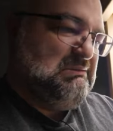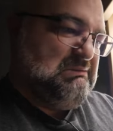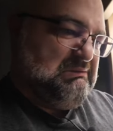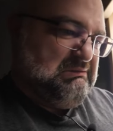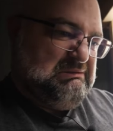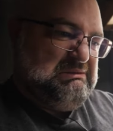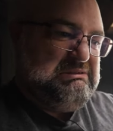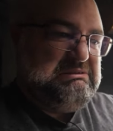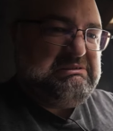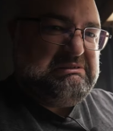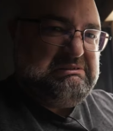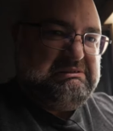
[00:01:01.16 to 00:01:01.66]

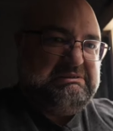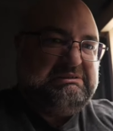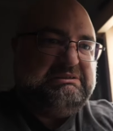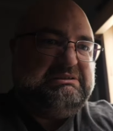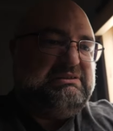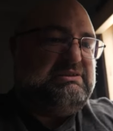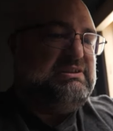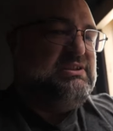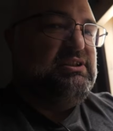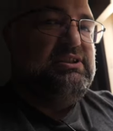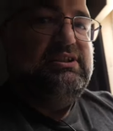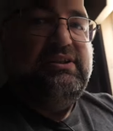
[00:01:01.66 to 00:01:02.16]
ooh,
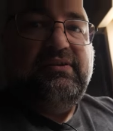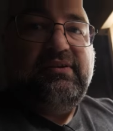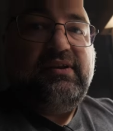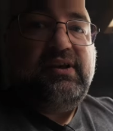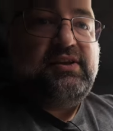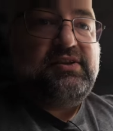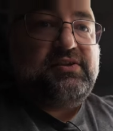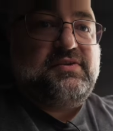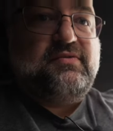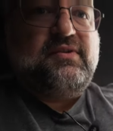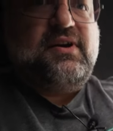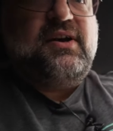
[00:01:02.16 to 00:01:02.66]

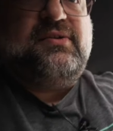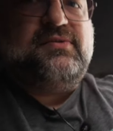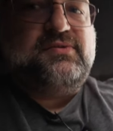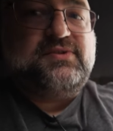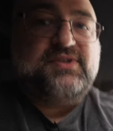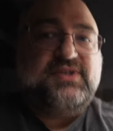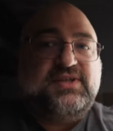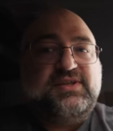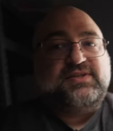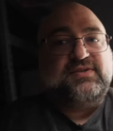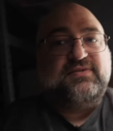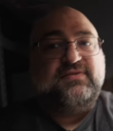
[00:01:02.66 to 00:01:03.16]
it's
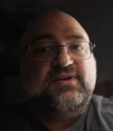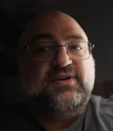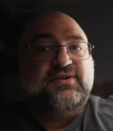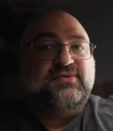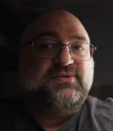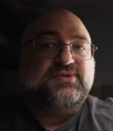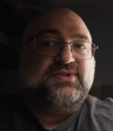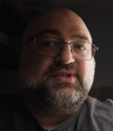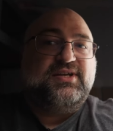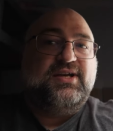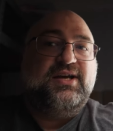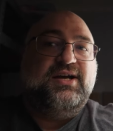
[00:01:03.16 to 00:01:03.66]
gross, it's
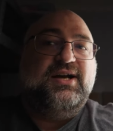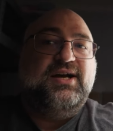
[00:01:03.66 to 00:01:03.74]
gross.